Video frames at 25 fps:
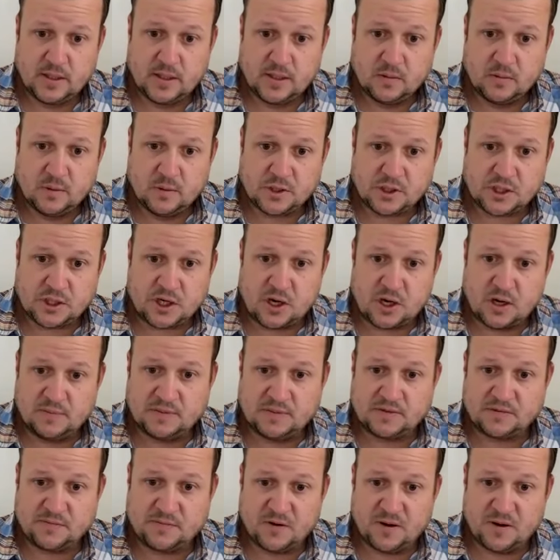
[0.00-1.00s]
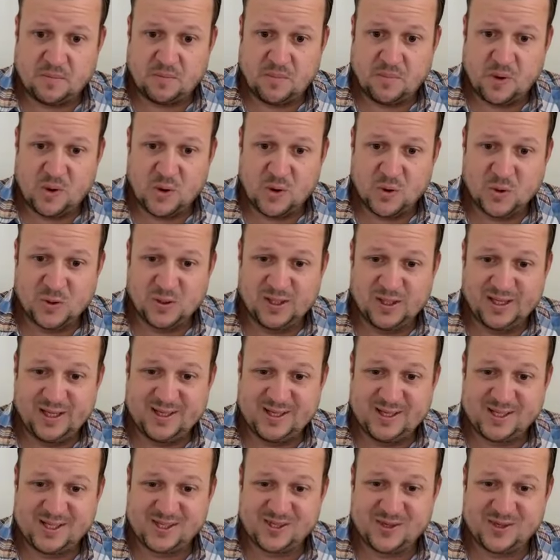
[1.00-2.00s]
which comes from poorly
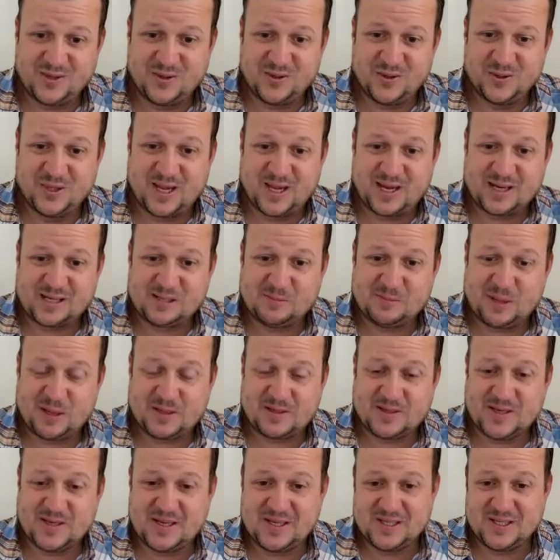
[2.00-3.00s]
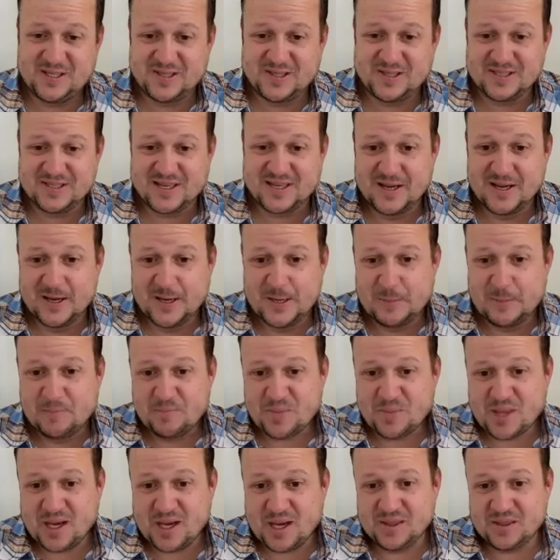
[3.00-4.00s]
sold expectations
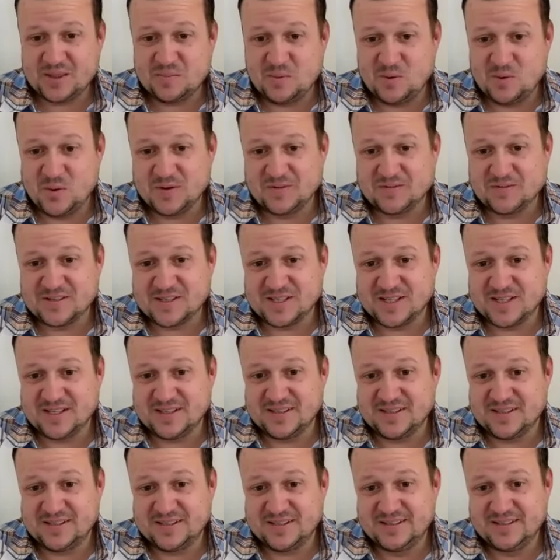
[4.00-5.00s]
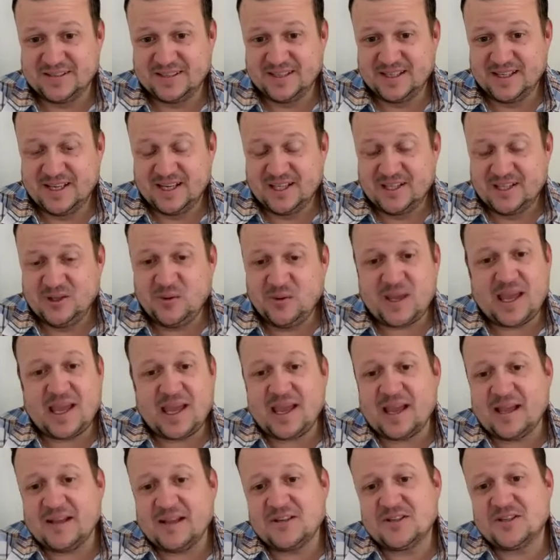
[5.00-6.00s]
at the point of sale. You
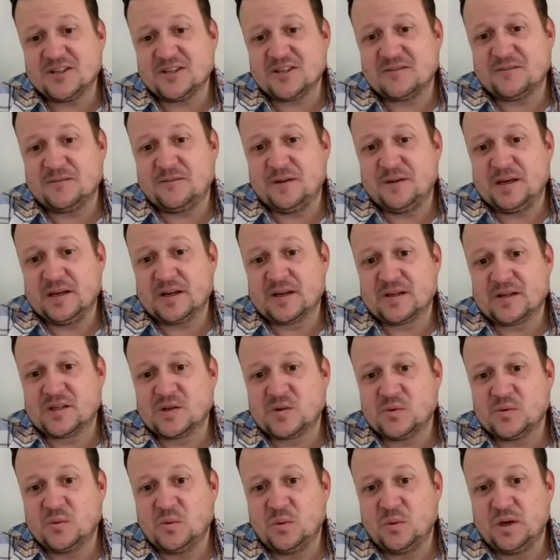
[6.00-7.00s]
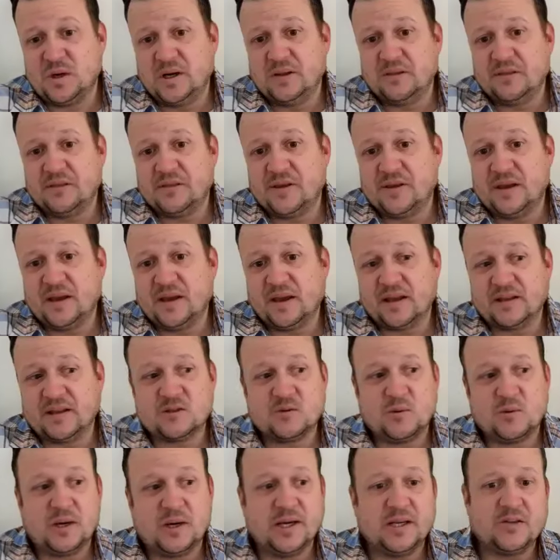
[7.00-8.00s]
can't just fix one thing. That's
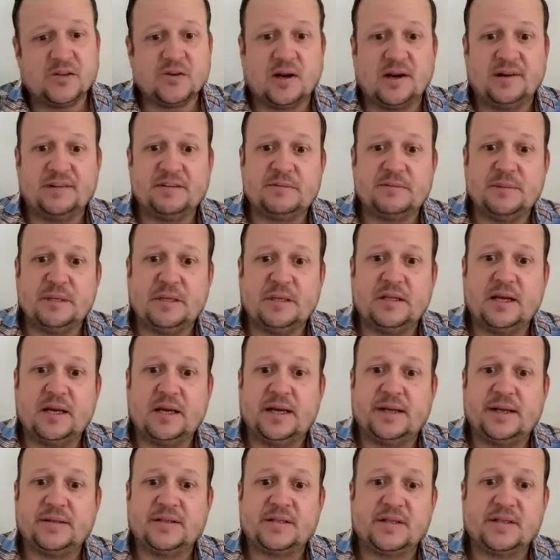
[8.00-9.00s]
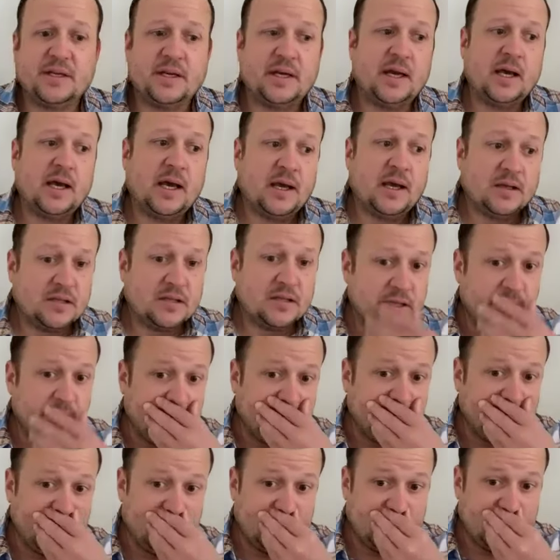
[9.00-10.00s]
why it drives me nuts
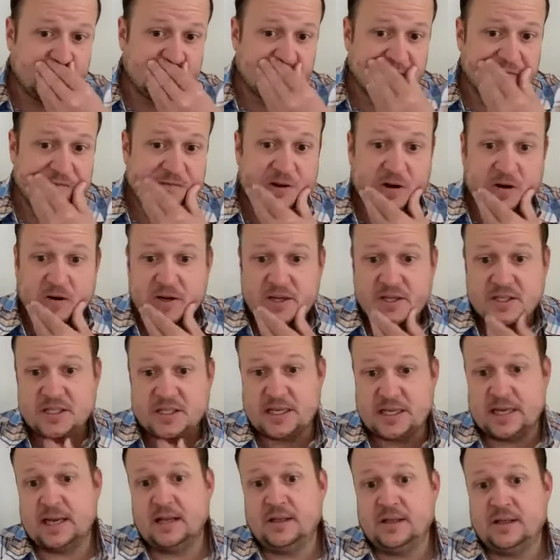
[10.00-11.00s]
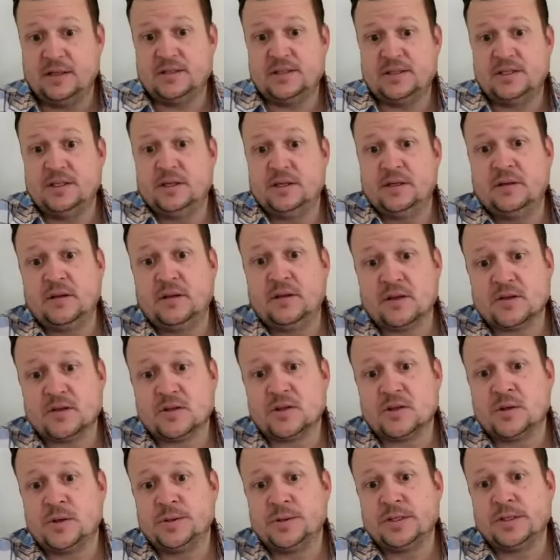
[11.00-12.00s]
seeing these very talented
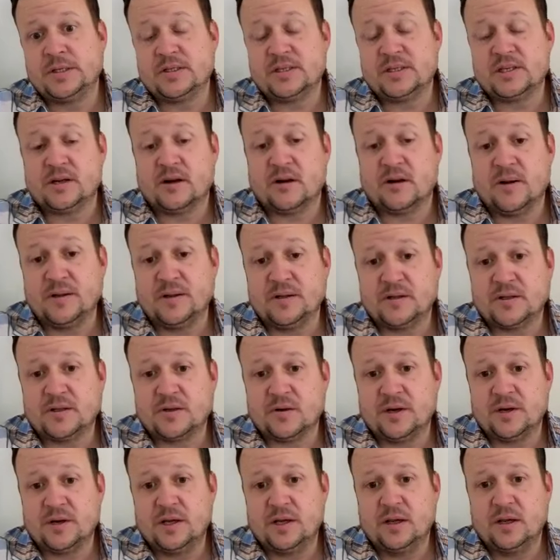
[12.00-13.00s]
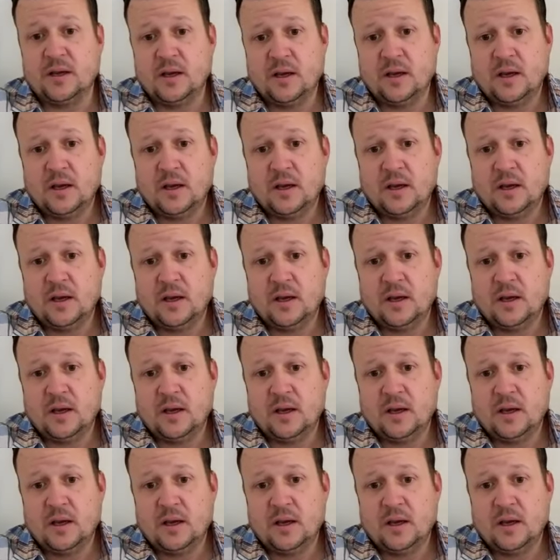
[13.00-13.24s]
consultants in our industry,